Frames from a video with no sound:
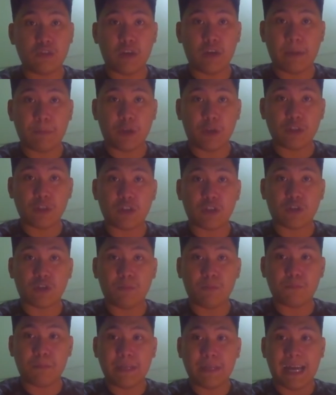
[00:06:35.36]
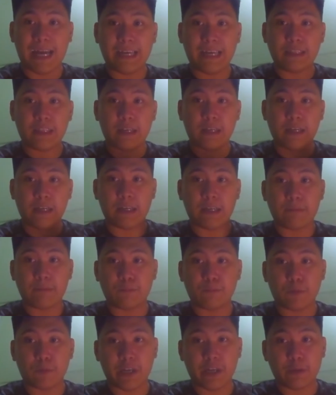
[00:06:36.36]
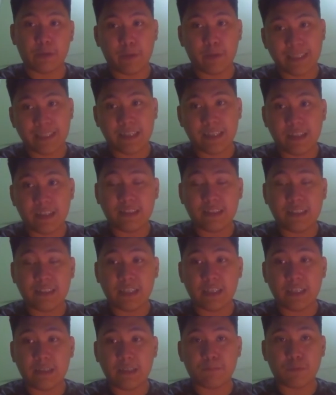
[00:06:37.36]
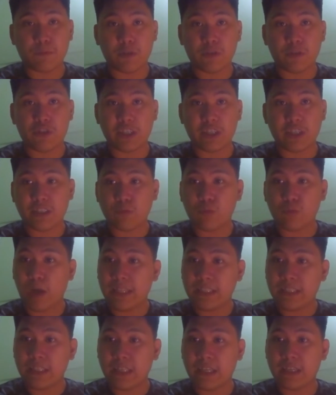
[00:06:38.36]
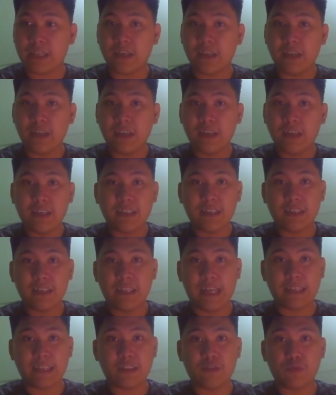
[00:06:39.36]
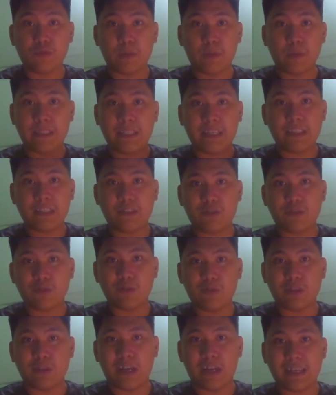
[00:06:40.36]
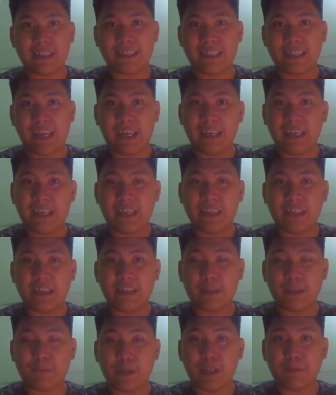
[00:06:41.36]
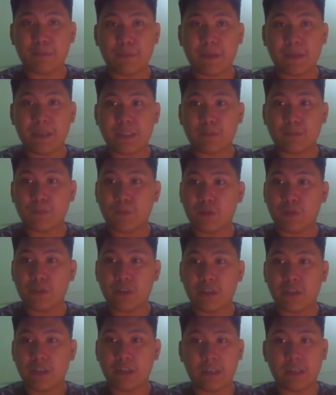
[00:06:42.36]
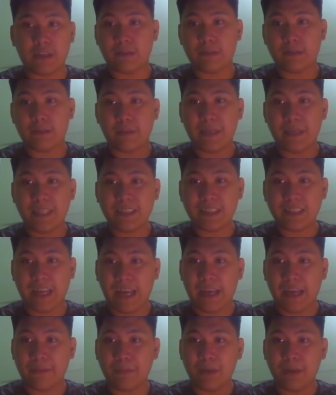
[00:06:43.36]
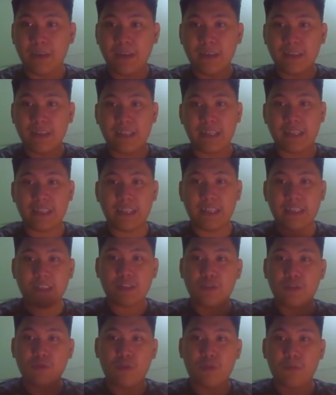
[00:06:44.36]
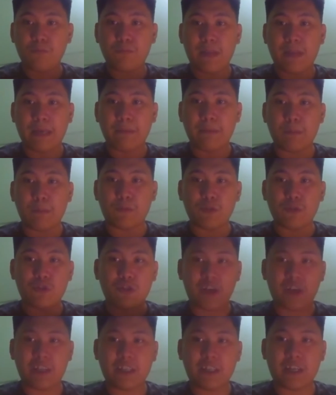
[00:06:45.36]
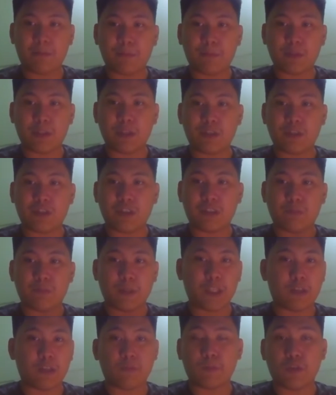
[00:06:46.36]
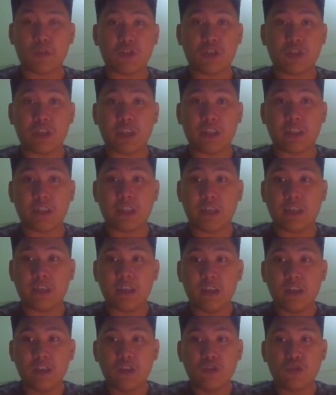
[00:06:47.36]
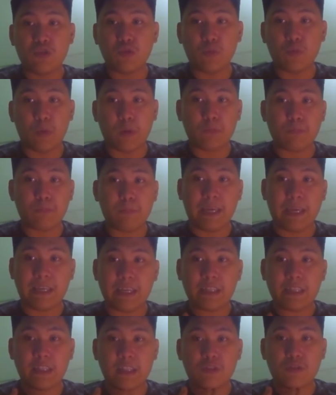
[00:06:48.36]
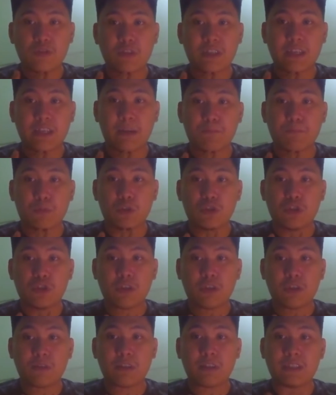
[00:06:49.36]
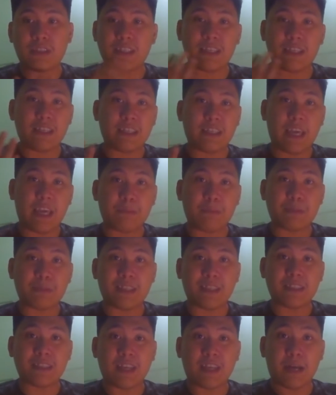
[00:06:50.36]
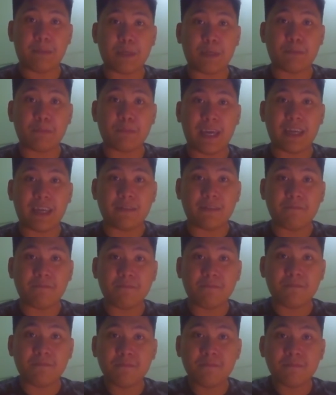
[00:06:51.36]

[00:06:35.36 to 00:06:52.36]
you have also complied for a residency for just 1 year that you will need to stay here in the Philippines for the meantime that needs to comply before joining competitions. But unfortunately, you won't make it into the Cambodia Sea Games this coming May.